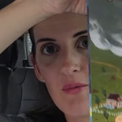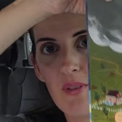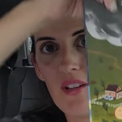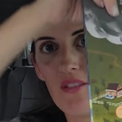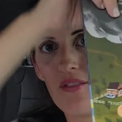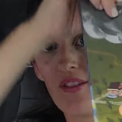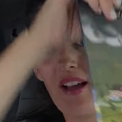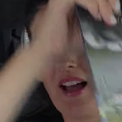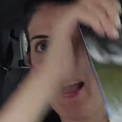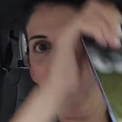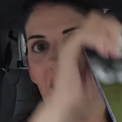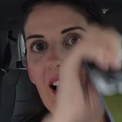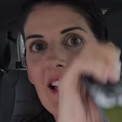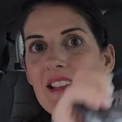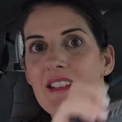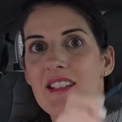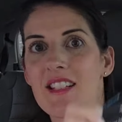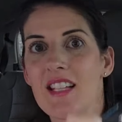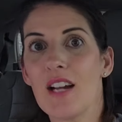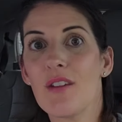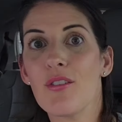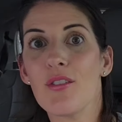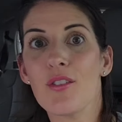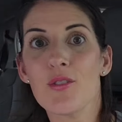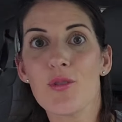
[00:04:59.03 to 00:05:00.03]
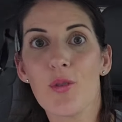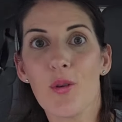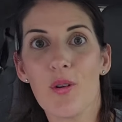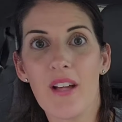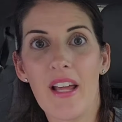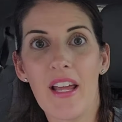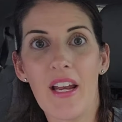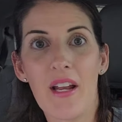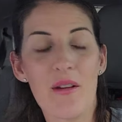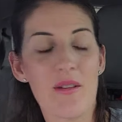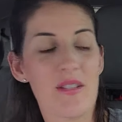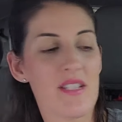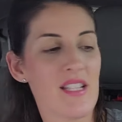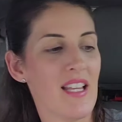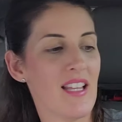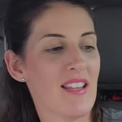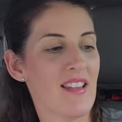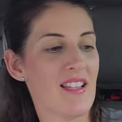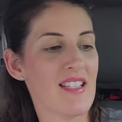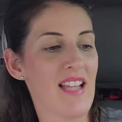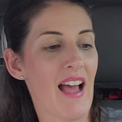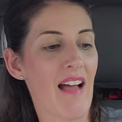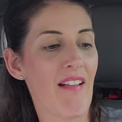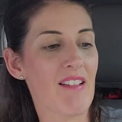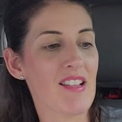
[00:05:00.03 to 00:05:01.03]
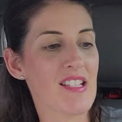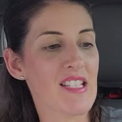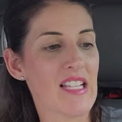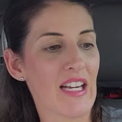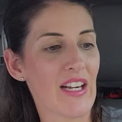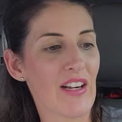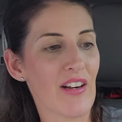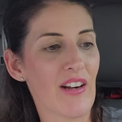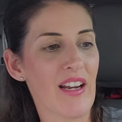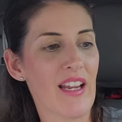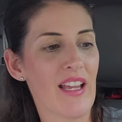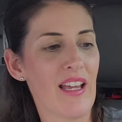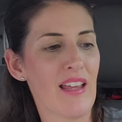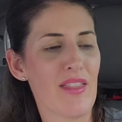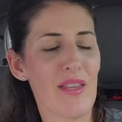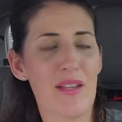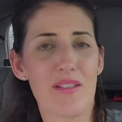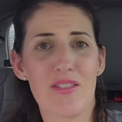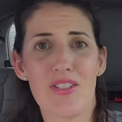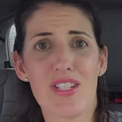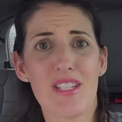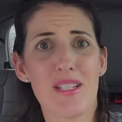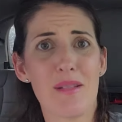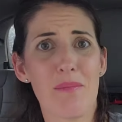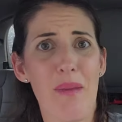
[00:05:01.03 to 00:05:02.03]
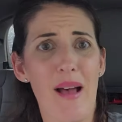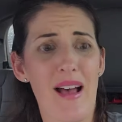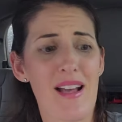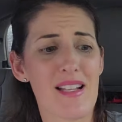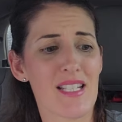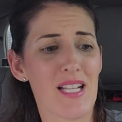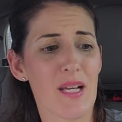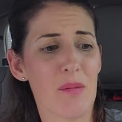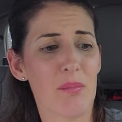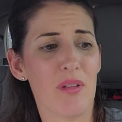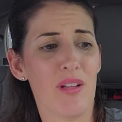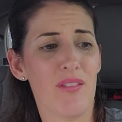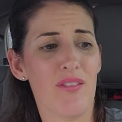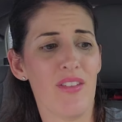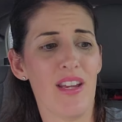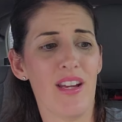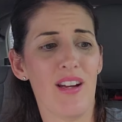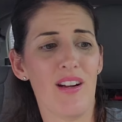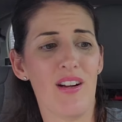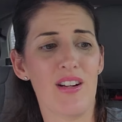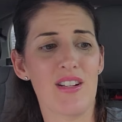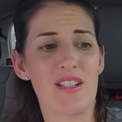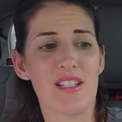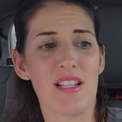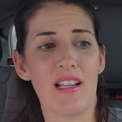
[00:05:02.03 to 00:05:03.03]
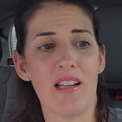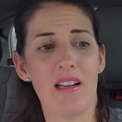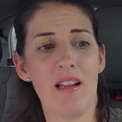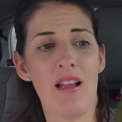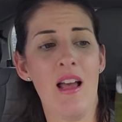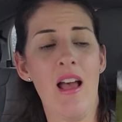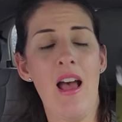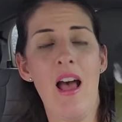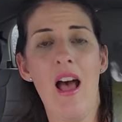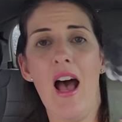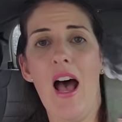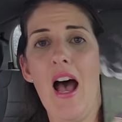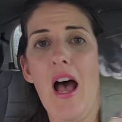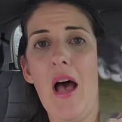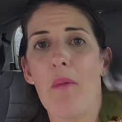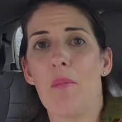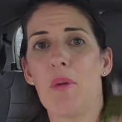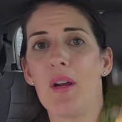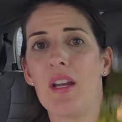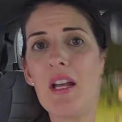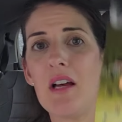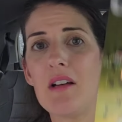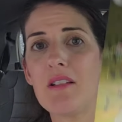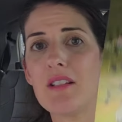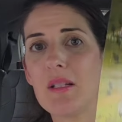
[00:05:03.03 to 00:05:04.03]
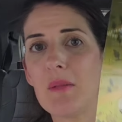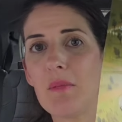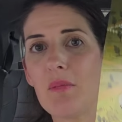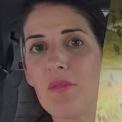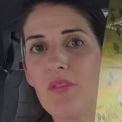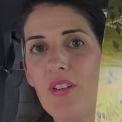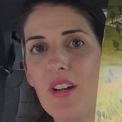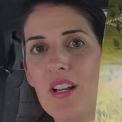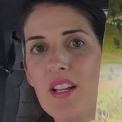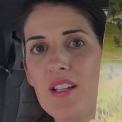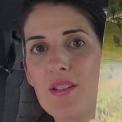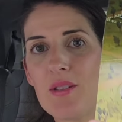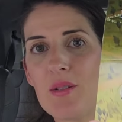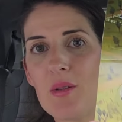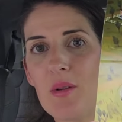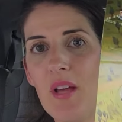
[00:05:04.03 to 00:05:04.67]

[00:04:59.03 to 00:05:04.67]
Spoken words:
We've had several tornadoes hit the Dallas area in just the past couple of years, and we know some friends who